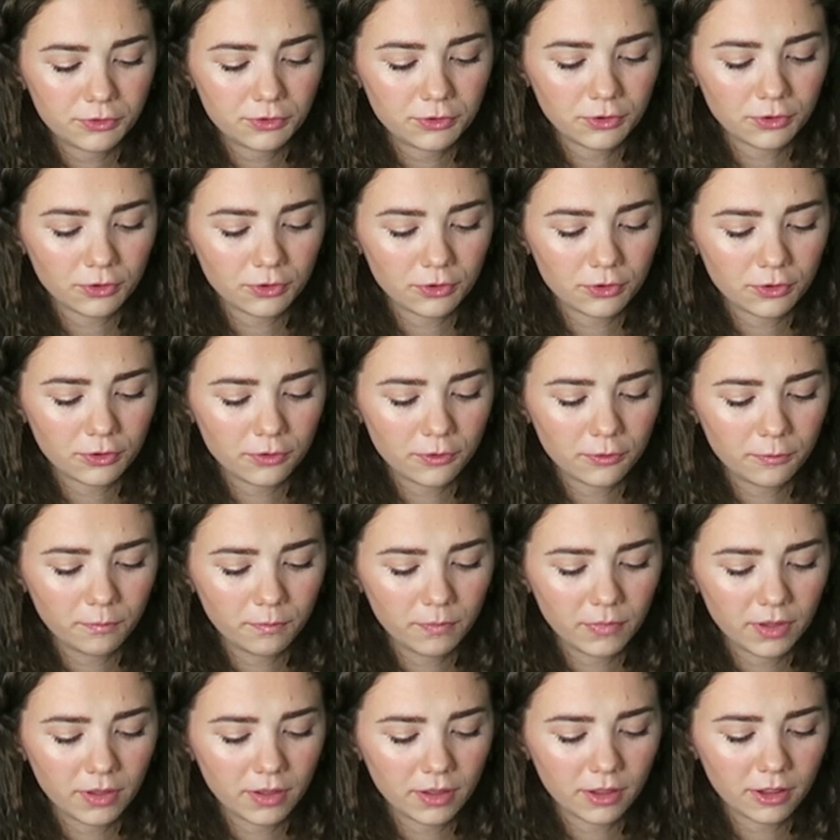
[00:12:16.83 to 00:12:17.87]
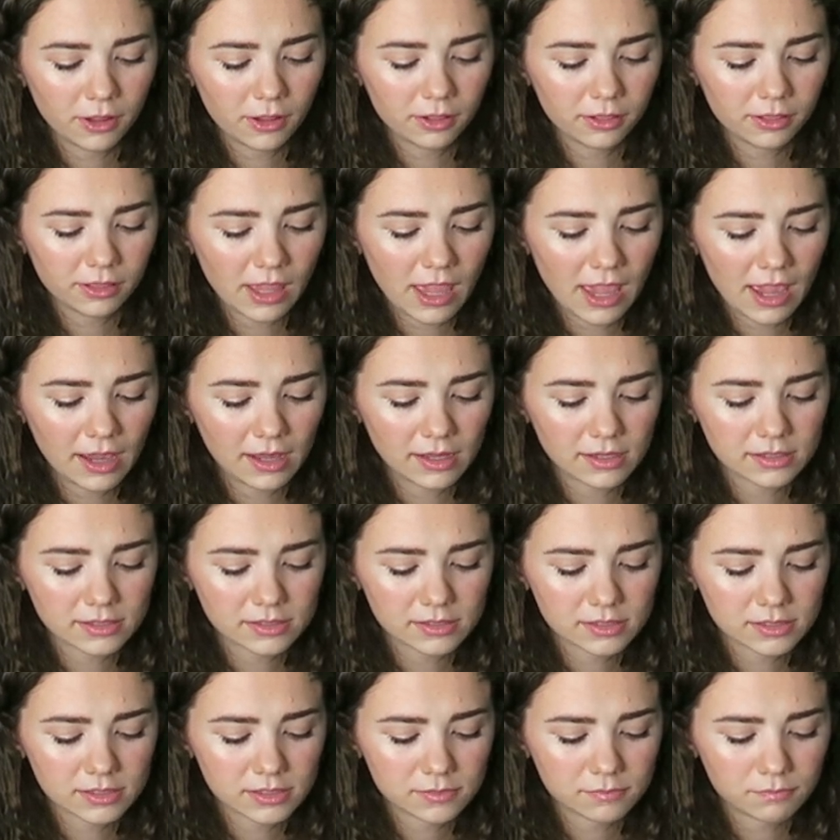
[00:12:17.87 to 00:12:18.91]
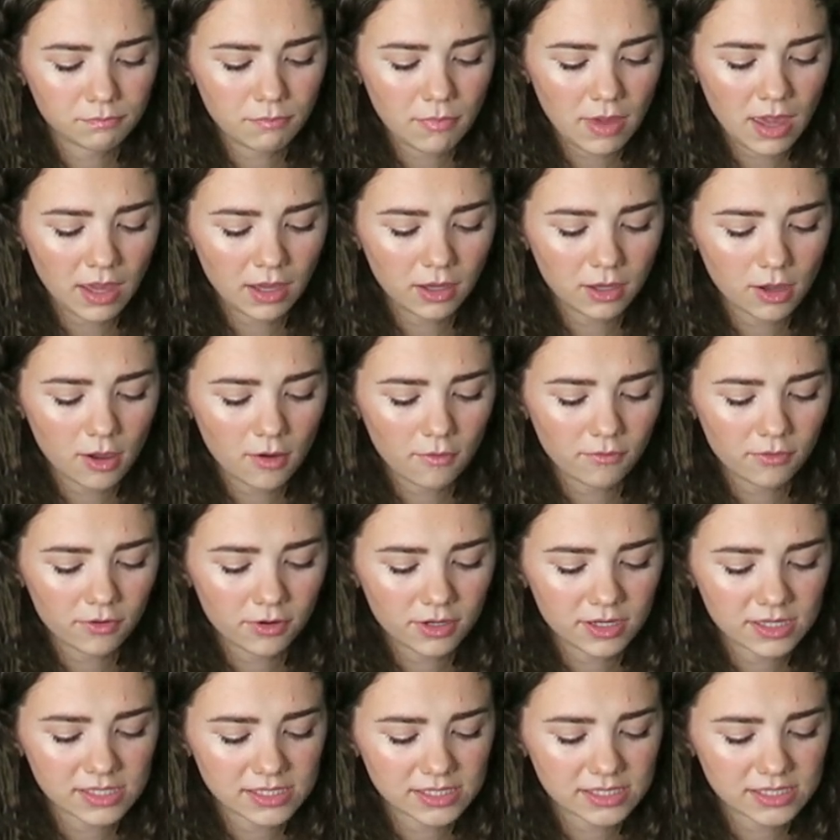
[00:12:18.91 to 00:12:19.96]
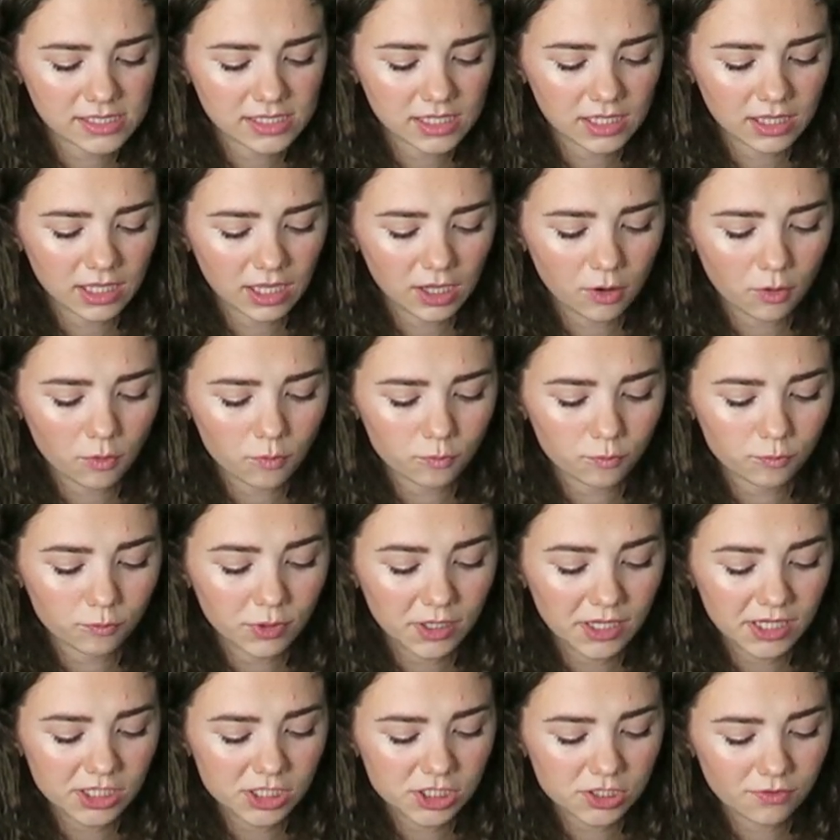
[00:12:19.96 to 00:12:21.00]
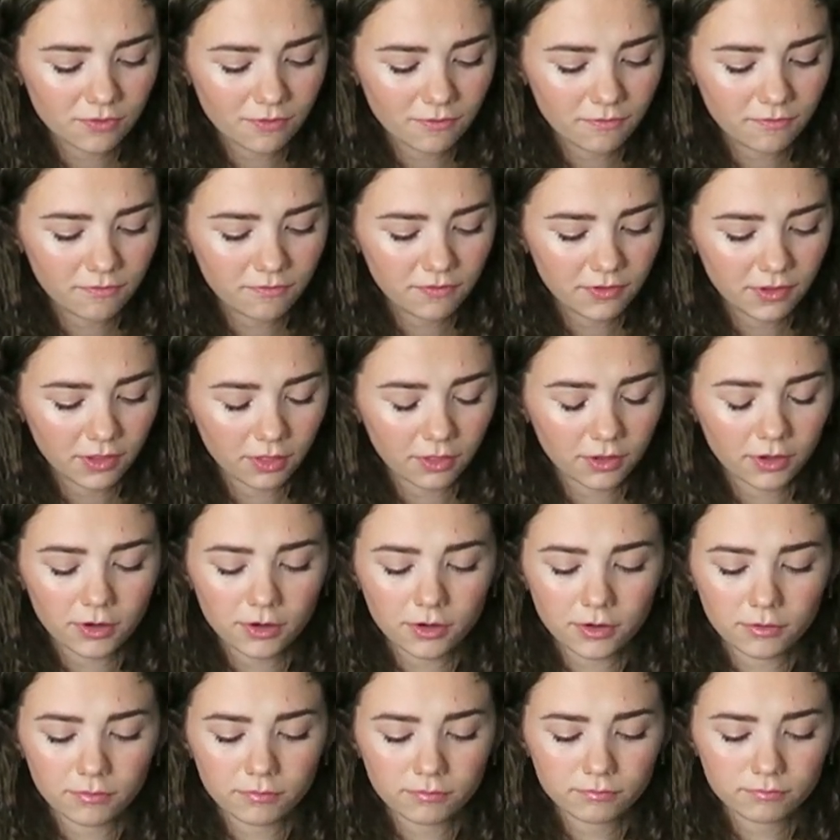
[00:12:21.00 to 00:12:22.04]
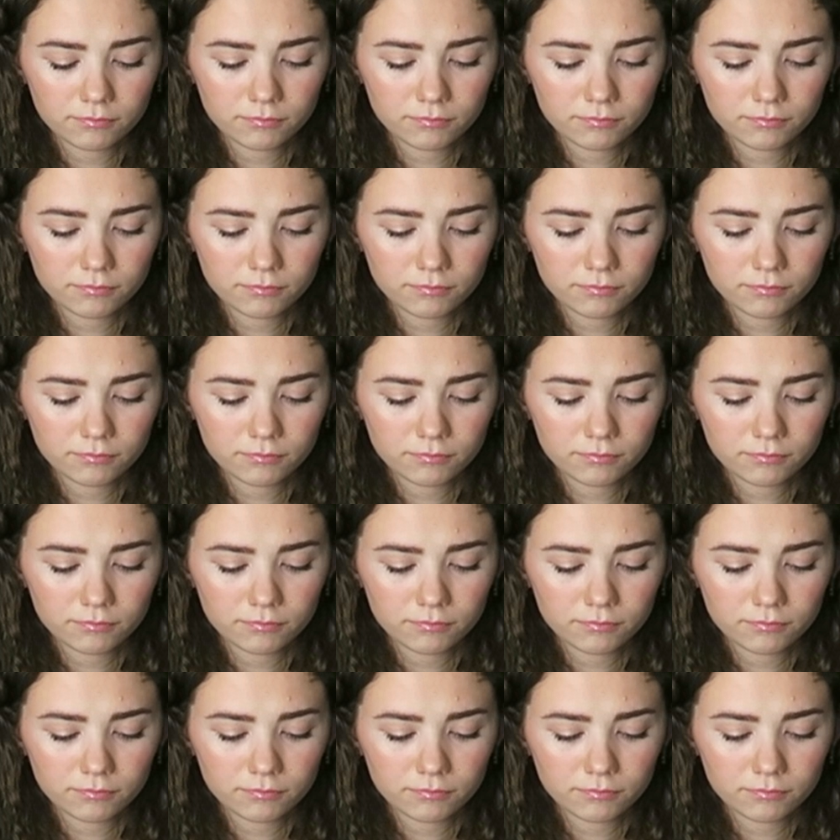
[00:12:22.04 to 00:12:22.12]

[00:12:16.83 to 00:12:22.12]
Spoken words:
Dermalect Makeover Concealing Ridge Filler.